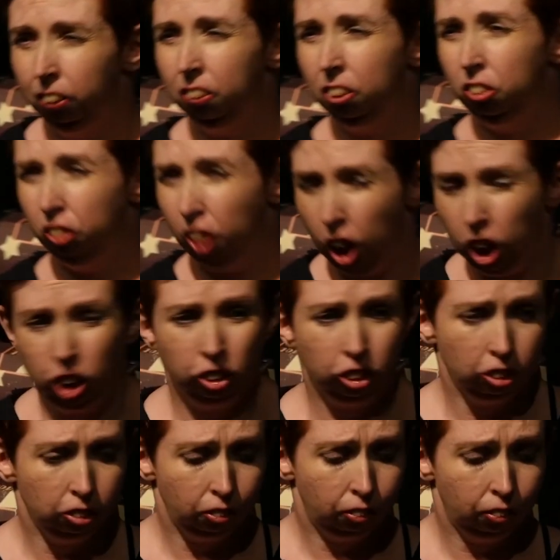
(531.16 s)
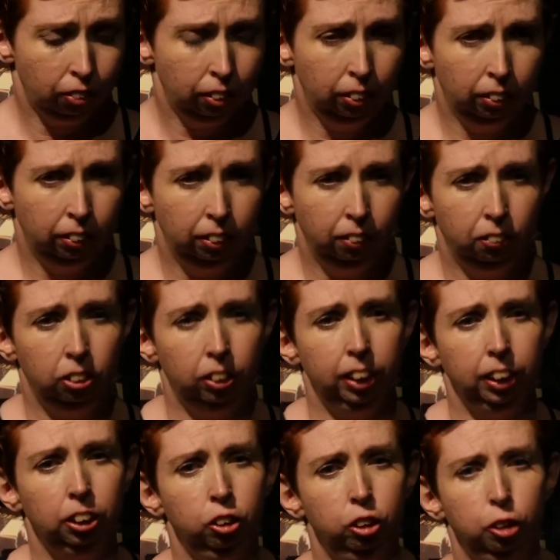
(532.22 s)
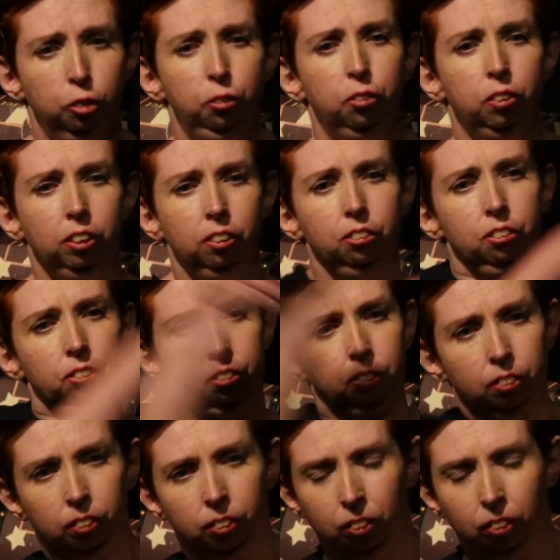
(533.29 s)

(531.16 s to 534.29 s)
the doctors, the diagnoses,